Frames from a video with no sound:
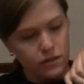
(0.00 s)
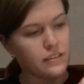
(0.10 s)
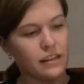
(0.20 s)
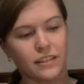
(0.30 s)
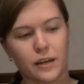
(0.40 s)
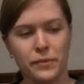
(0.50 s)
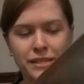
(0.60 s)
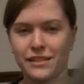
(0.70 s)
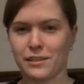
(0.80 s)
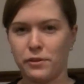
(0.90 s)
Sounds like a
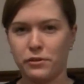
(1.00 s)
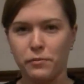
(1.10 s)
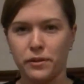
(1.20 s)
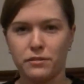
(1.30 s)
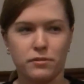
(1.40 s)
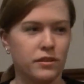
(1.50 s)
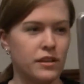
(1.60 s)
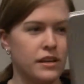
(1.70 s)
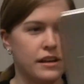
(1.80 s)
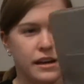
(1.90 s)
biscuit tin when you open it as well.
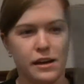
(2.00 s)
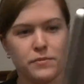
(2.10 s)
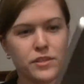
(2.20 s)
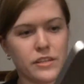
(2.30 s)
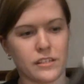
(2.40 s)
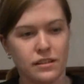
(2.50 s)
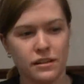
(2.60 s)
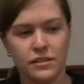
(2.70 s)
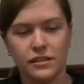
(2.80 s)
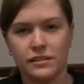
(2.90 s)
So
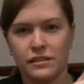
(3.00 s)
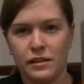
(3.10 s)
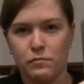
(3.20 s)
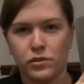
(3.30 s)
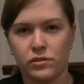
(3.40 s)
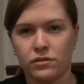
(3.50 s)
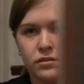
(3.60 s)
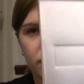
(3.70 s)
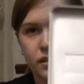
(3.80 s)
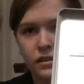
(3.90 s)
because he's
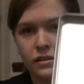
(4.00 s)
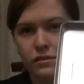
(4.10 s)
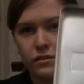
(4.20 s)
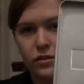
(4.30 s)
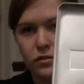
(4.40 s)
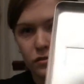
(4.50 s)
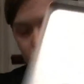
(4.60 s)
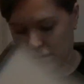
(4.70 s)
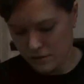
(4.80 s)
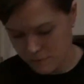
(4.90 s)
embossed, you got
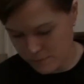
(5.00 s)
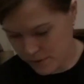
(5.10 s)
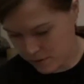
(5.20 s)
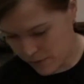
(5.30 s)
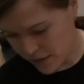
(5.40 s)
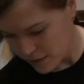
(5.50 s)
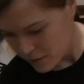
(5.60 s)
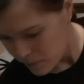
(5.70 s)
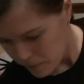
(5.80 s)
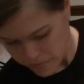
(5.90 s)
a bit on the
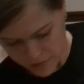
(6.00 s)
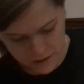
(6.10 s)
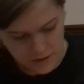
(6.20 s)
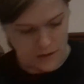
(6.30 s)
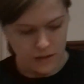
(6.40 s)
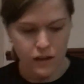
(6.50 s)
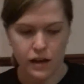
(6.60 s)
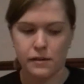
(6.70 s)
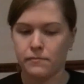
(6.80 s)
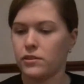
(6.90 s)

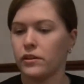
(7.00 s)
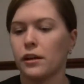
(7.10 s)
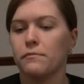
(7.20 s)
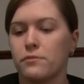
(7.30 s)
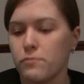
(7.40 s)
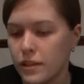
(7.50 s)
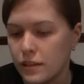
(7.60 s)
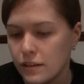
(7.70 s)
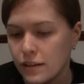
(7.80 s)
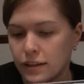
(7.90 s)
back. So it comes
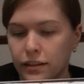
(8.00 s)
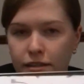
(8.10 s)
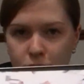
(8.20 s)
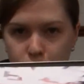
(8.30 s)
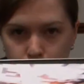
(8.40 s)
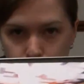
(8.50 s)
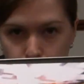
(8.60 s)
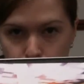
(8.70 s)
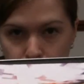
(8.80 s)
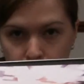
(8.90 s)
within like a nice little
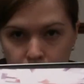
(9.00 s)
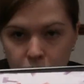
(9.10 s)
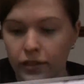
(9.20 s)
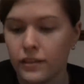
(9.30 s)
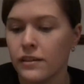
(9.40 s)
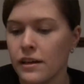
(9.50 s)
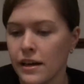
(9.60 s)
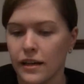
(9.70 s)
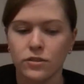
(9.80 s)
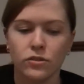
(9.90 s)
foamy kind of thing.
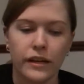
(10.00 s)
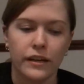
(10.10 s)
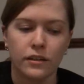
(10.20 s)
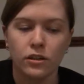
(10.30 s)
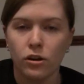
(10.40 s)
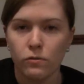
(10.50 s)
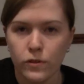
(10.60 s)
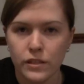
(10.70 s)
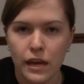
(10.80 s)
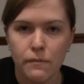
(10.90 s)
It's got a
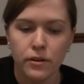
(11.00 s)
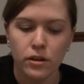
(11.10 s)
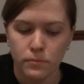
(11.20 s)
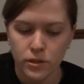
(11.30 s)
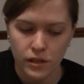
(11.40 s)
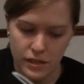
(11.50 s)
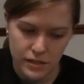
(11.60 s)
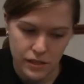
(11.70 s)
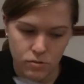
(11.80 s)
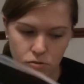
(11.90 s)
coffee table art book,
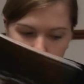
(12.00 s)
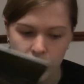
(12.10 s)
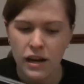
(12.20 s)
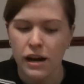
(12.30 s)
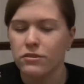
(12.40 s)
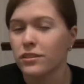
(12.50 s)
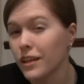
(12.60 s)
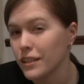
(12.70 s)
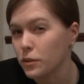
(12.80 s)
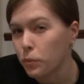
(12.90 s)
as they called it. I was
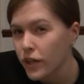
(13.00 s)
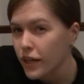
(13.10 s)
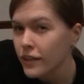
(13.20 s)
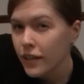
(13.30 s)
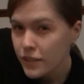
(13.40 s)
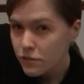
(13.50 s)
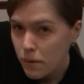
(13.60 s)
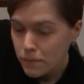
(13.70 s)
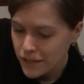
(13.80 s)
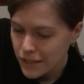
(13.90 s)
slightly disappointed. I think I actually
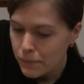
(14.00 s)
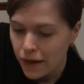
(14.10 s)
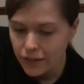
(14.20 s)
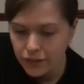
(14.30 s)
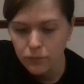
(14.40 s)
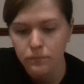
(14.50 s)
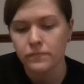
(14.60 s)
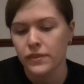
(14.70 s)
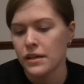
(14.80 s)
remembered emailing them.